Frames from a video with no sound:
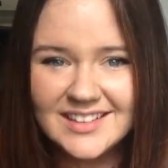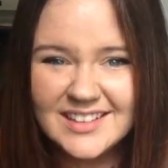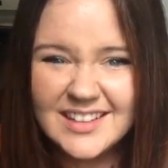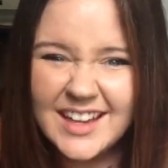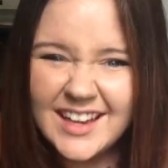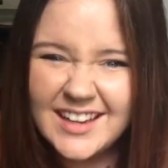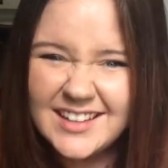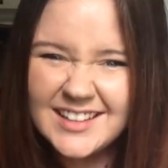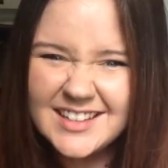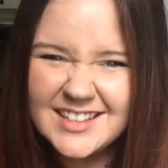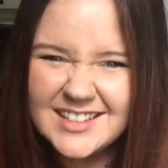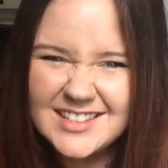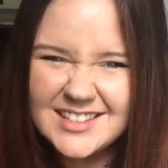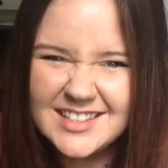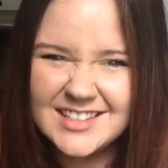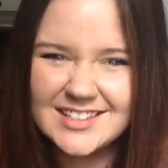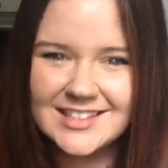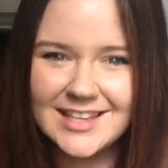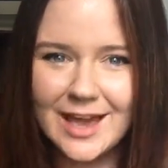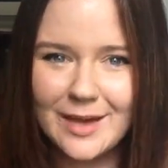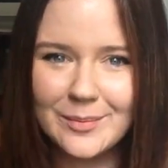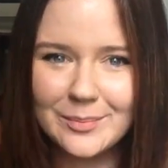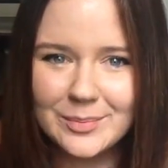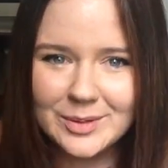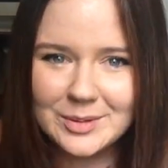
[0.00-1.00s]
And these things
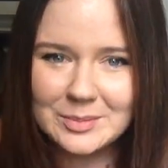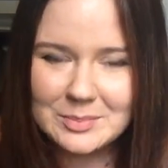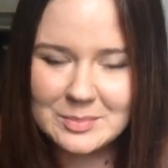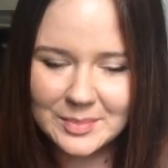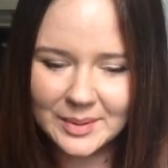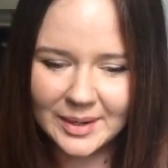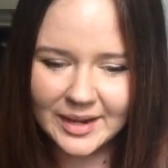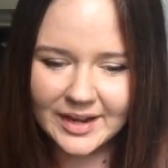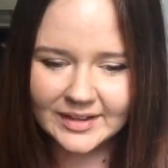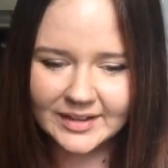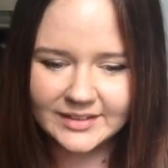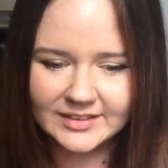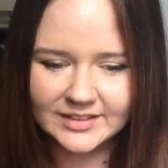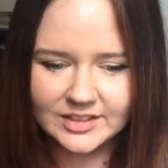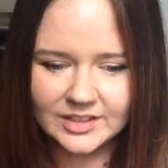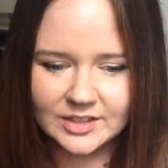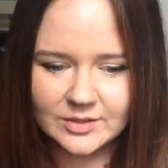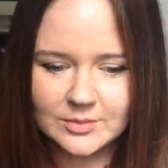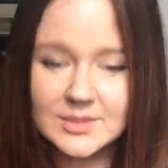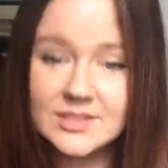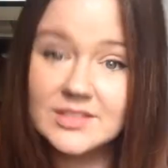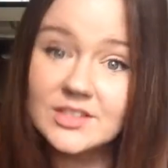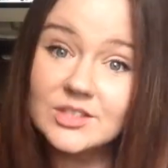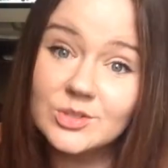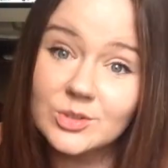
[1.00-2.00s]
happen, but you know,
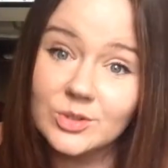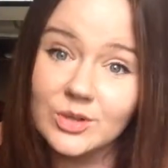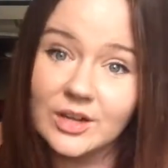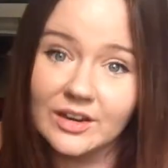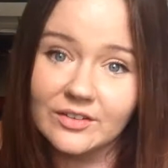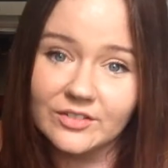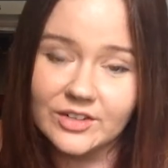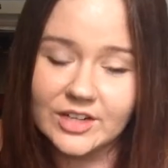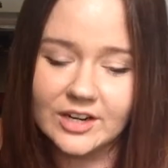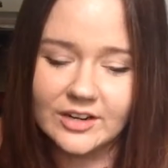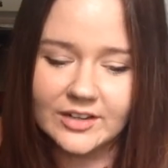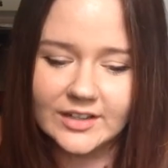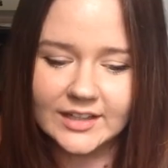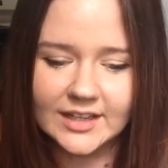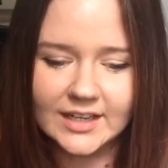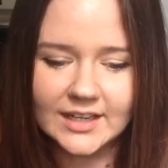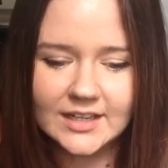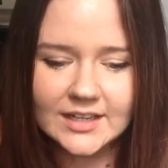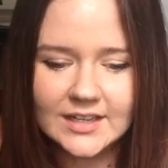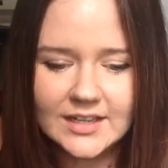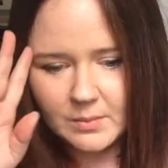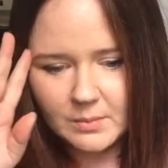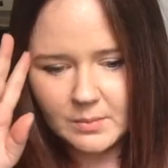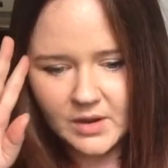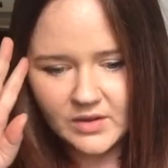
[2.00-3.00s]
we still talk every now and
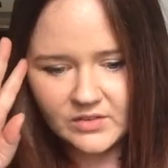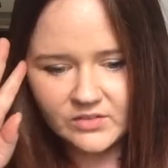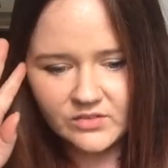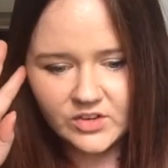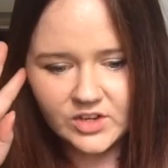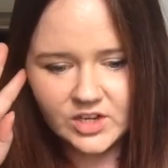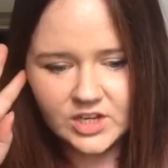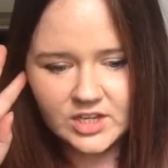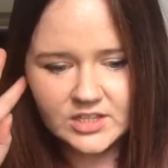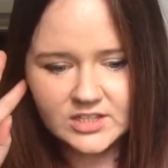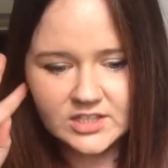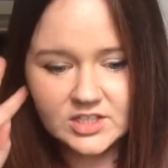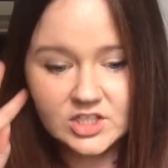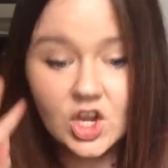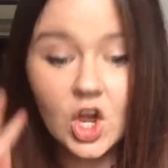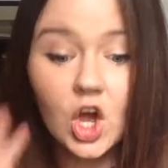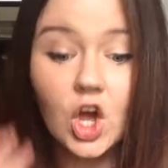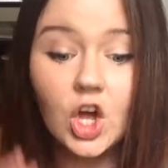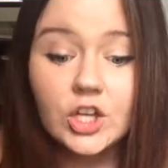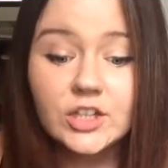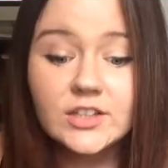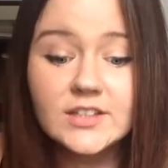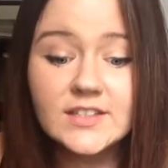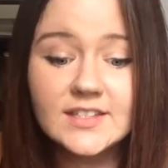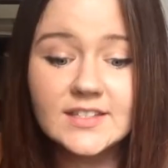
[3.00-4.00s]
again. My first
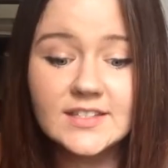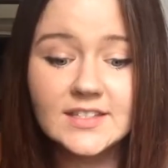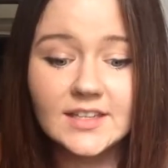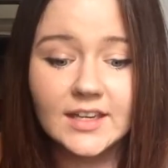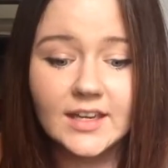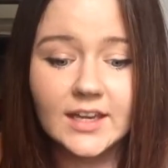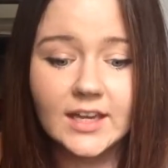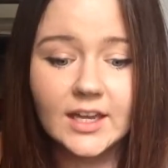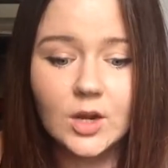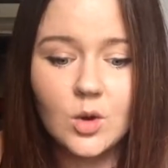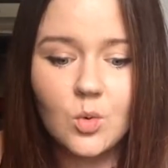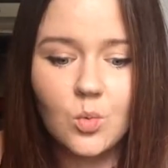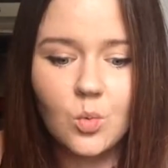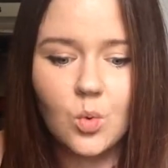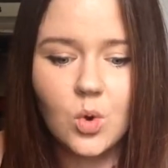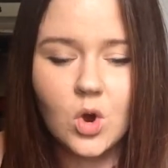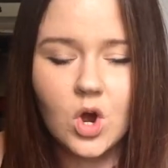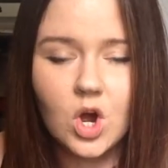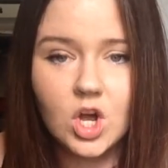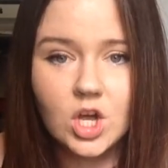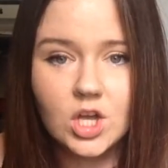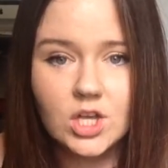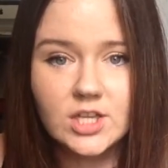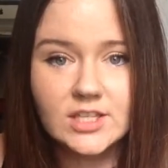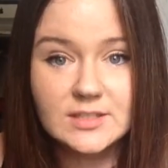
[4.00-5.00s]
concert
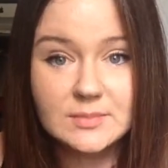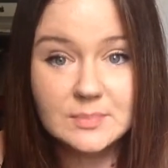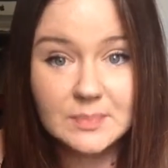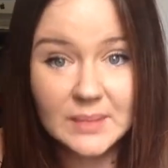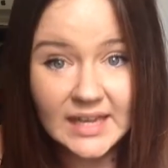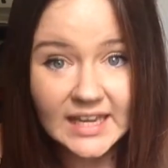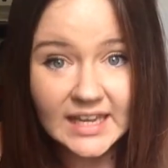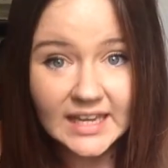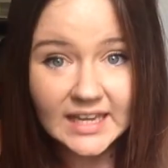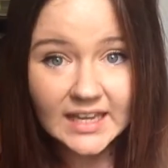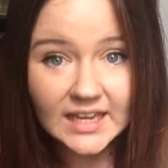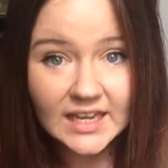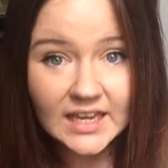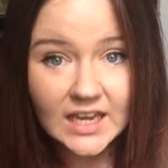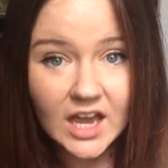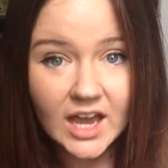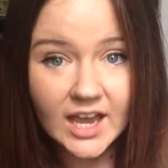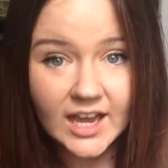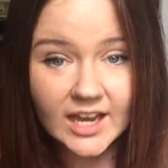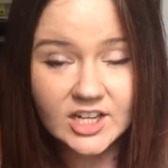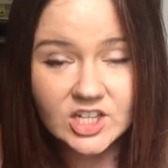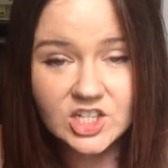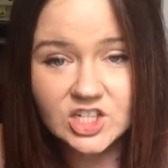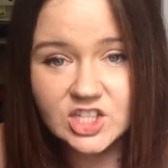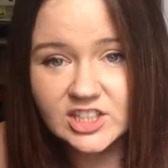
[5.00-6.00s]
was Pink.
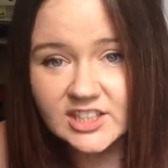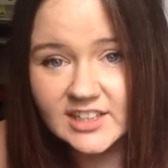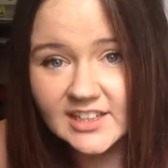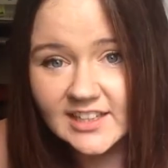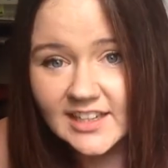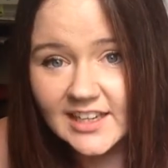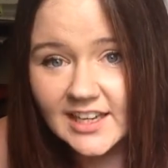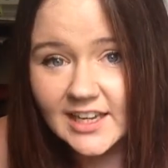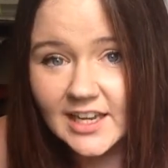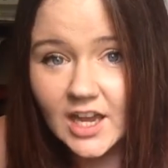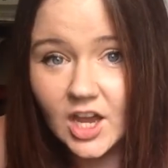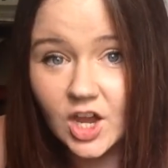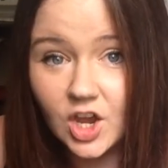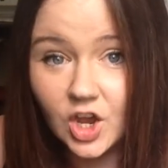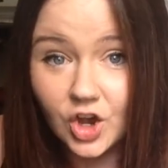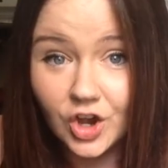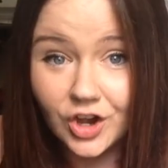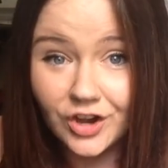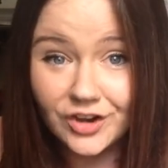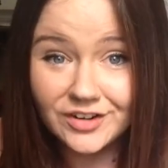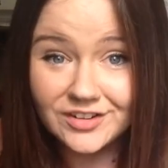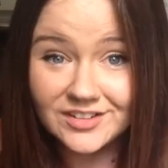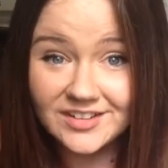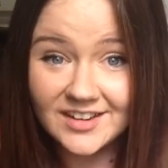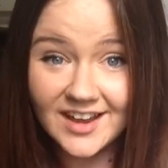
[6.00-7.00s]
I actually
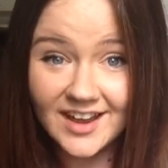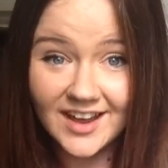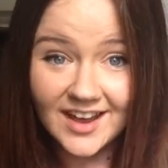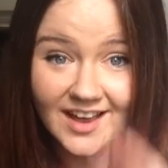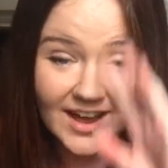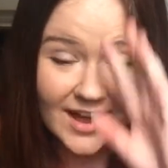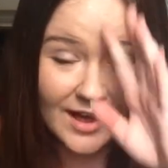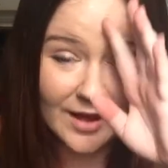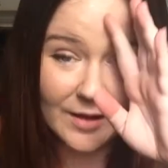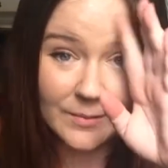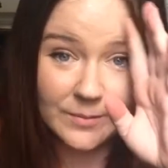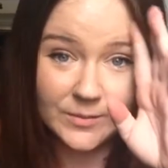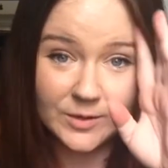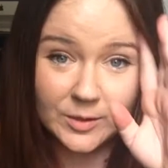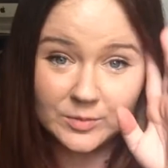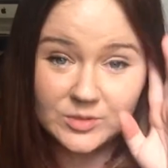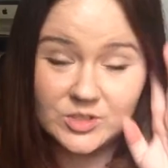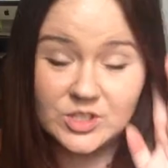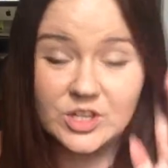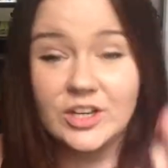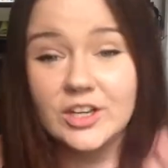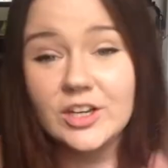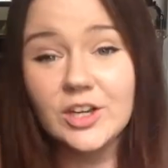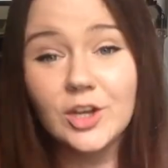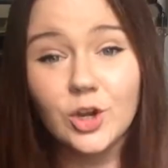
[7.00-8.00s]
got the
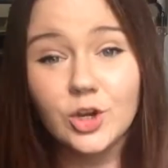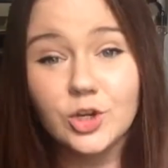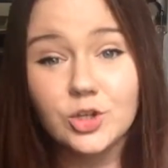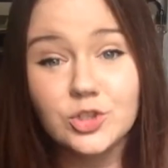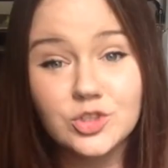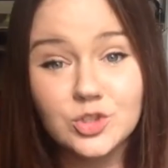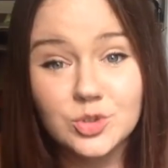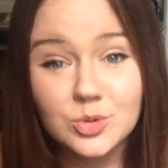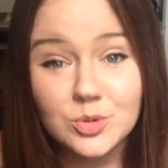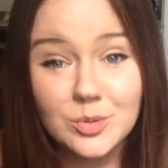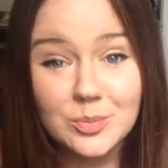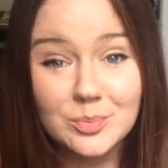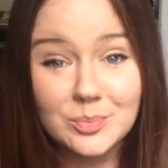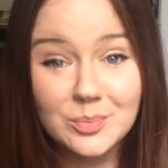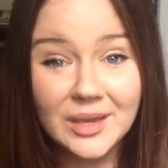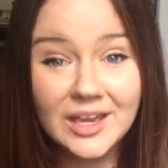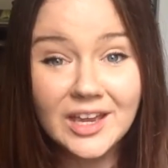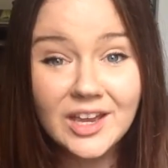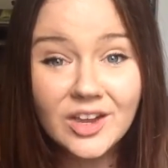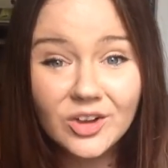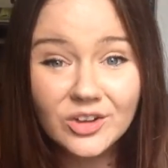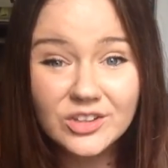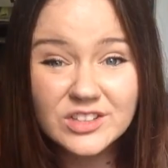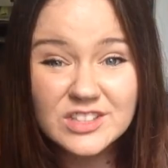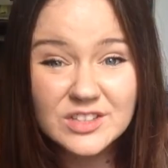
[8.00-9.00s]
opportunity to go to a
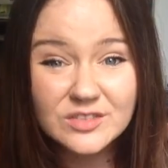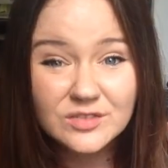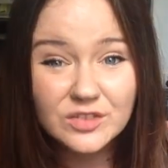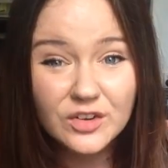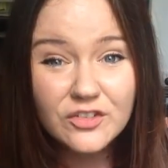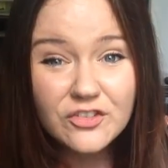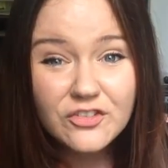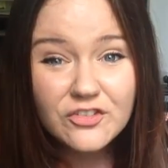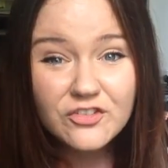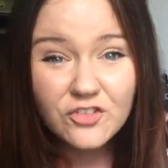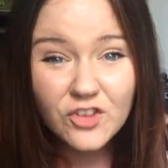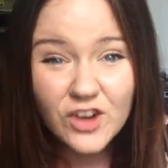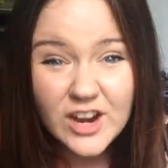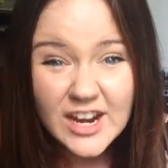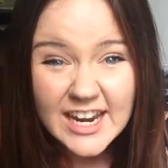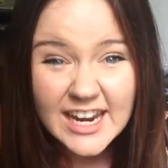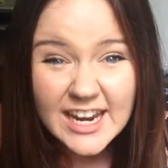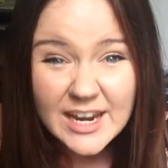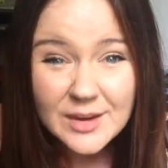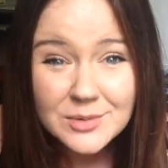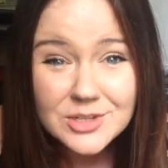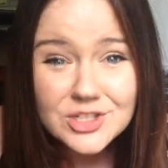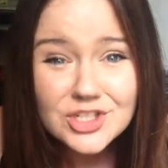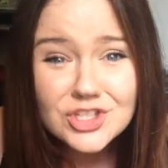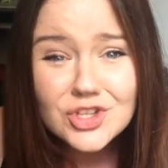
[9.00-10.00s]
Pink concert for
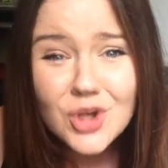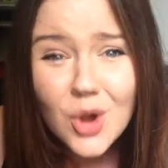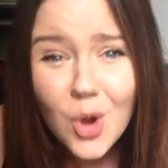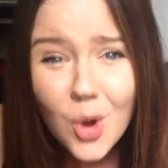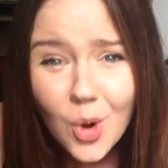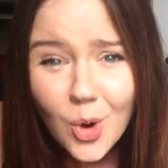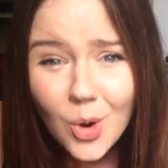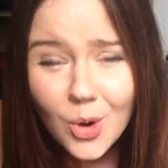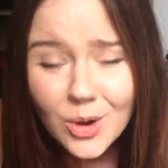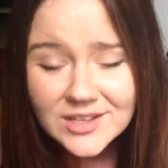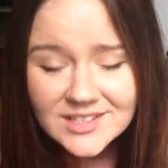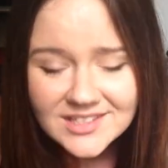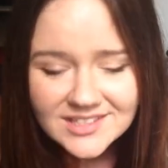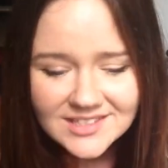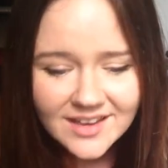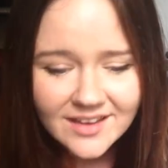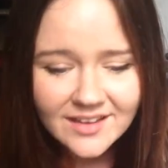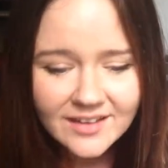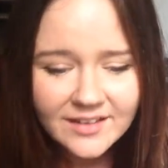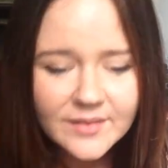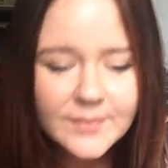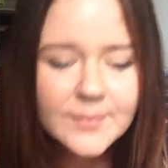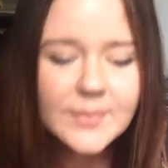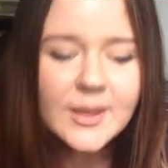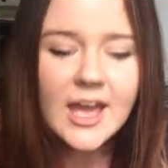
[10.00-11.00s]
free, which is
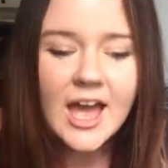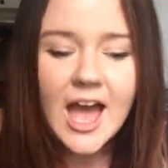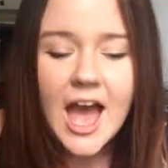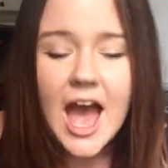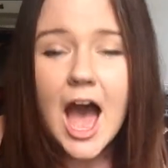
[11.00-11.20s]
awesome.